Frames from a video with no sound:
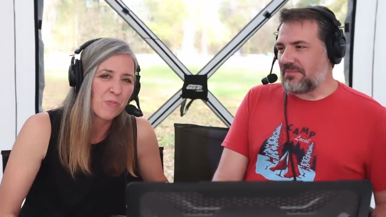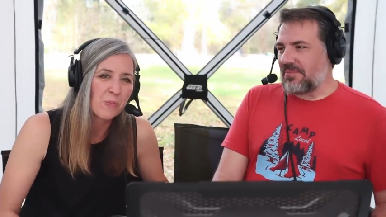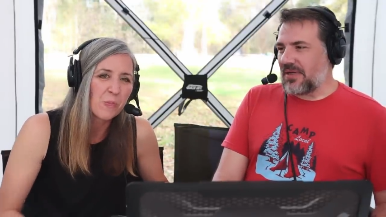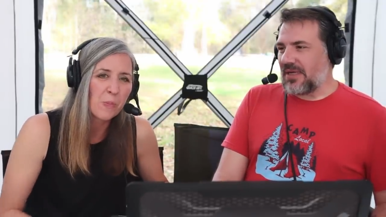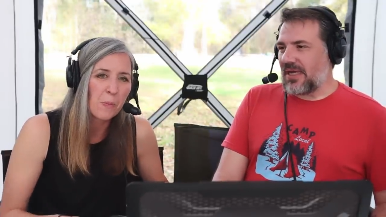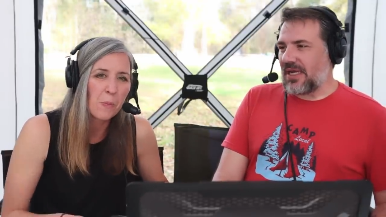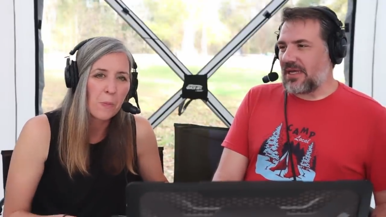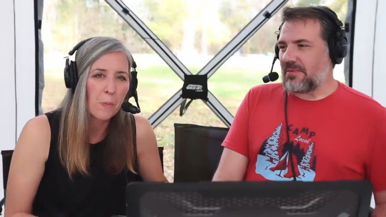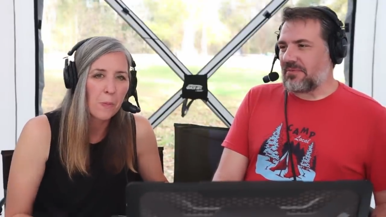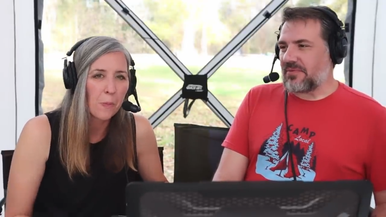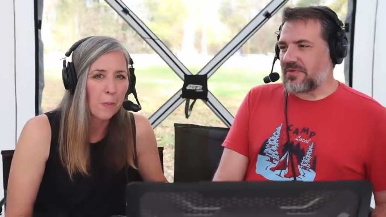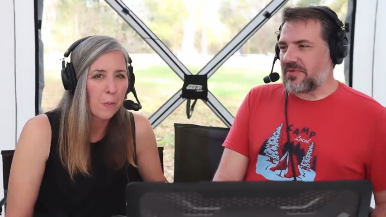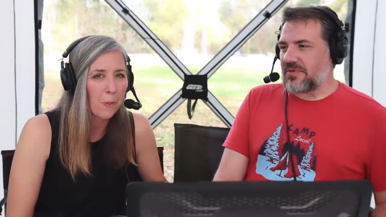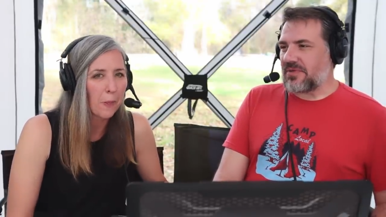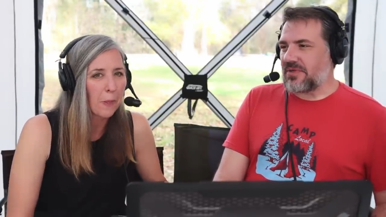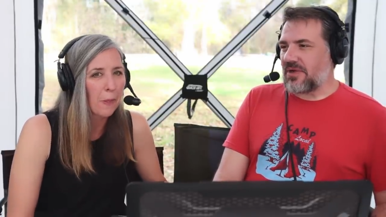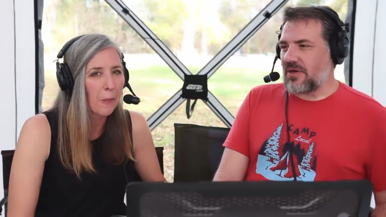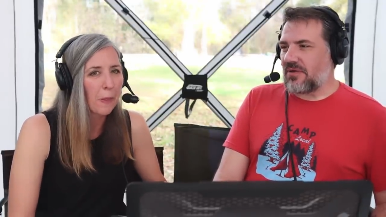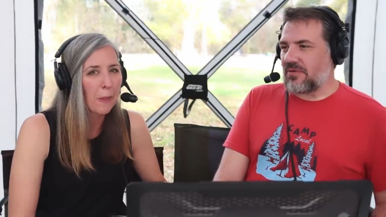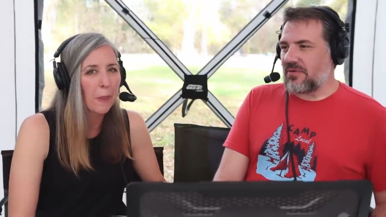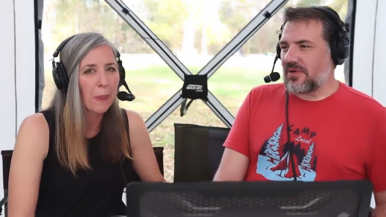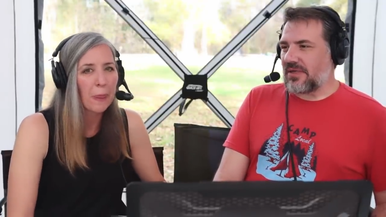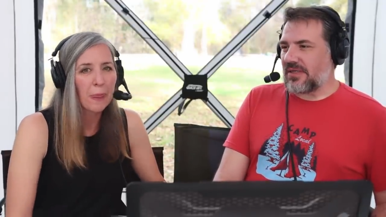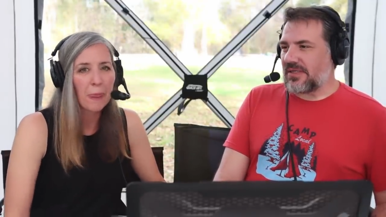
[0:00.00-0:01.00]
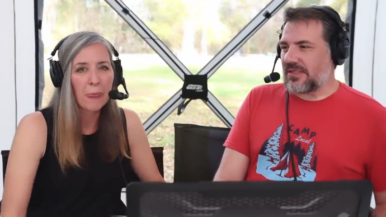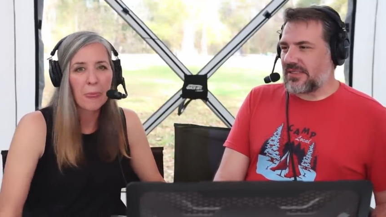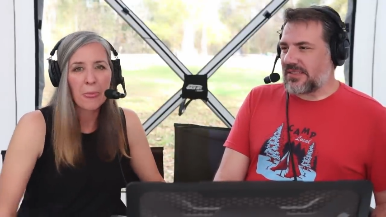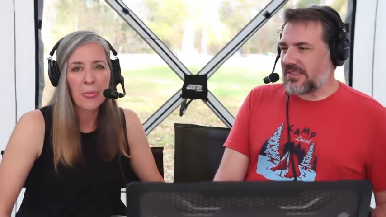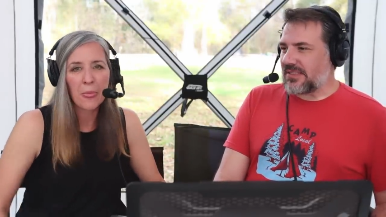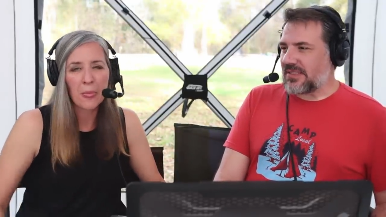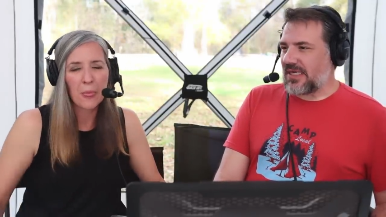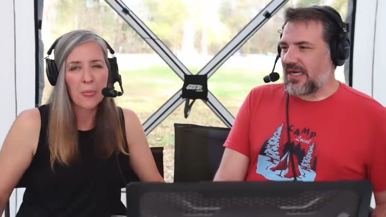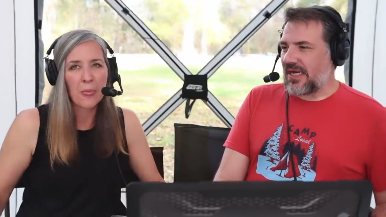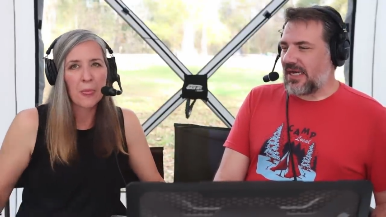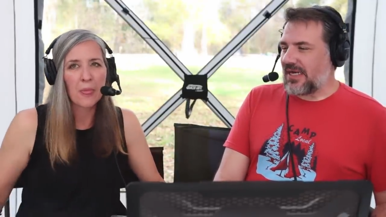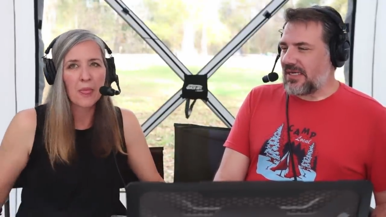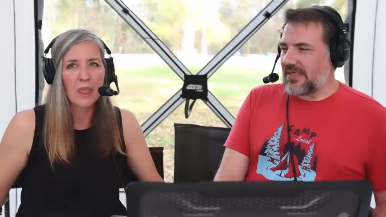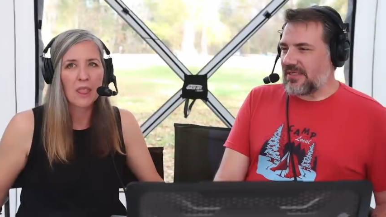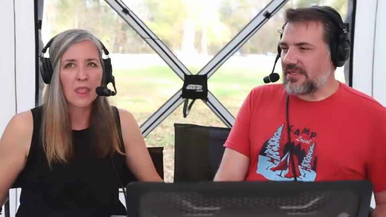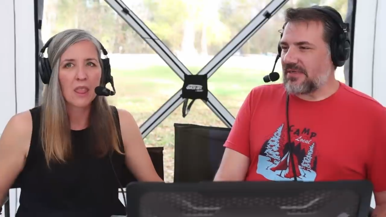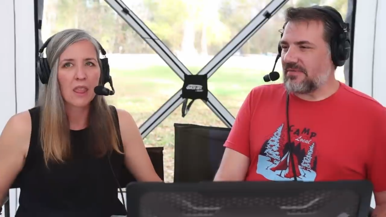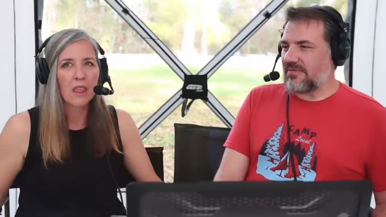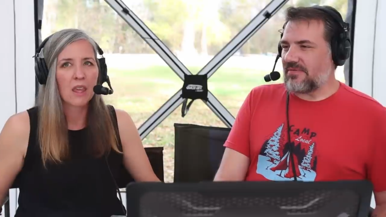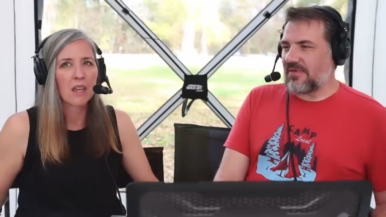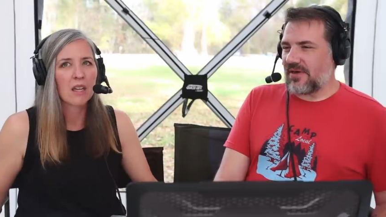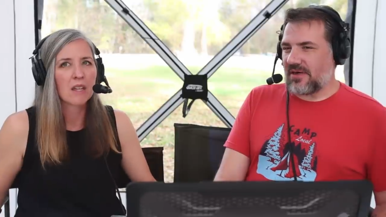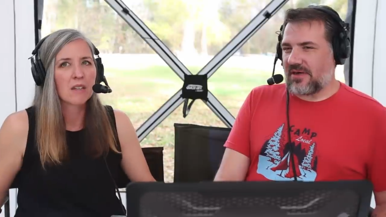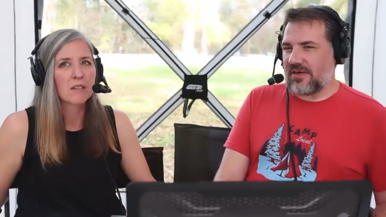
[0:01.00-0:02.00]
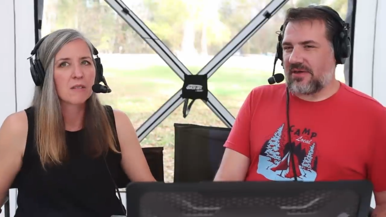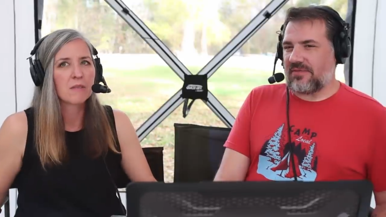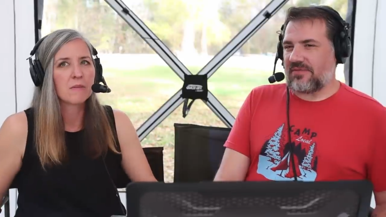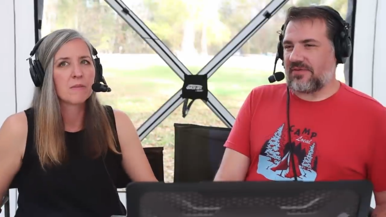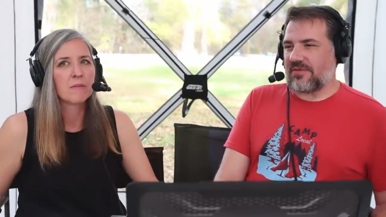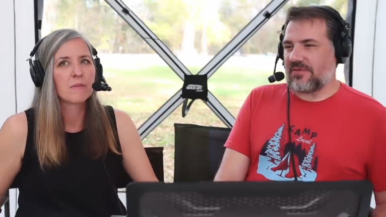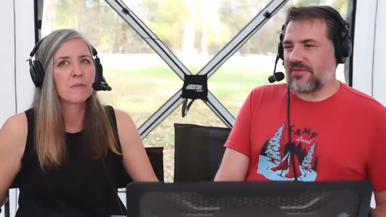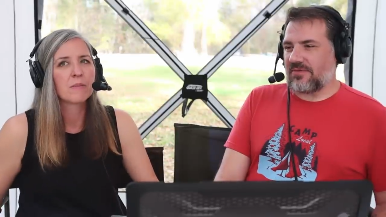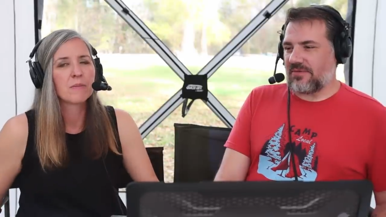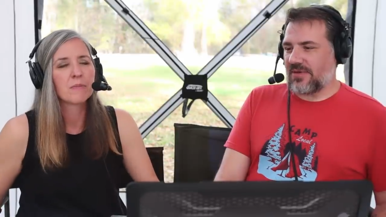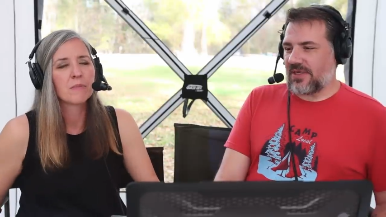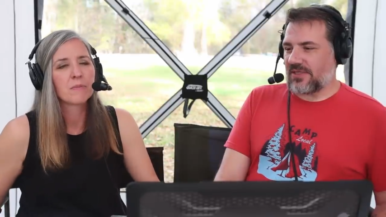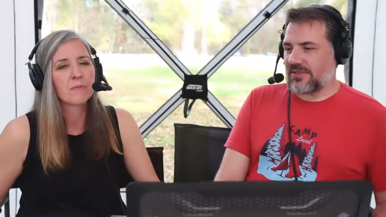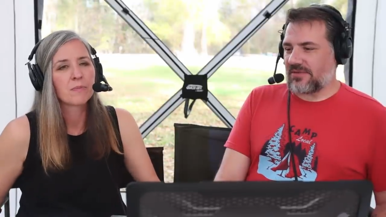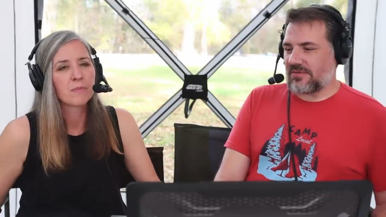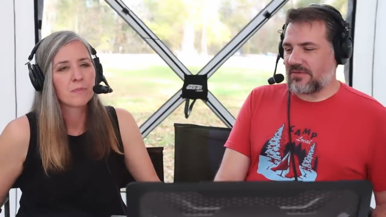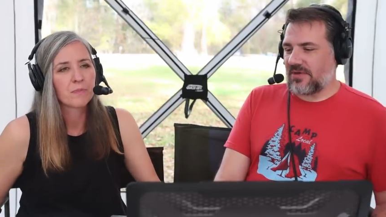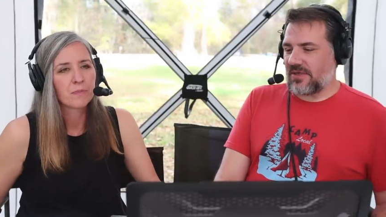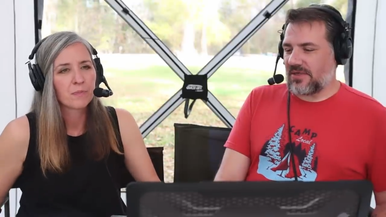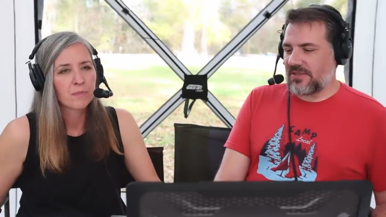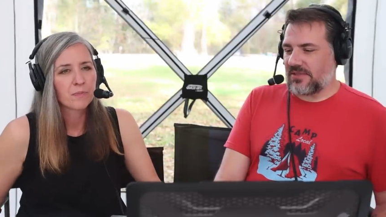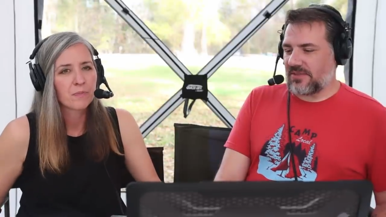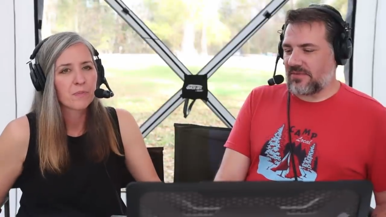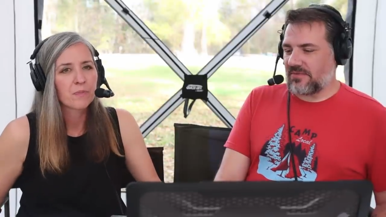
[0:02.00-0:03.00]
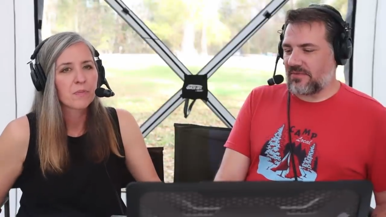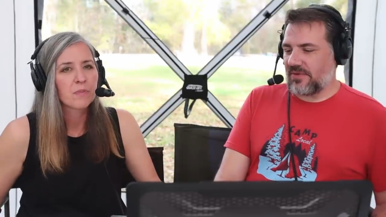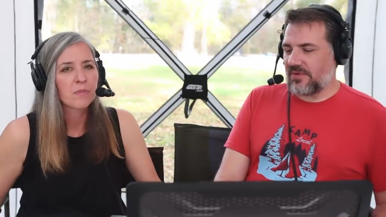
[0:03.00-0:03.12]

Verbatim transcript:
Speaker 1: been able to go inside to very few restaurants.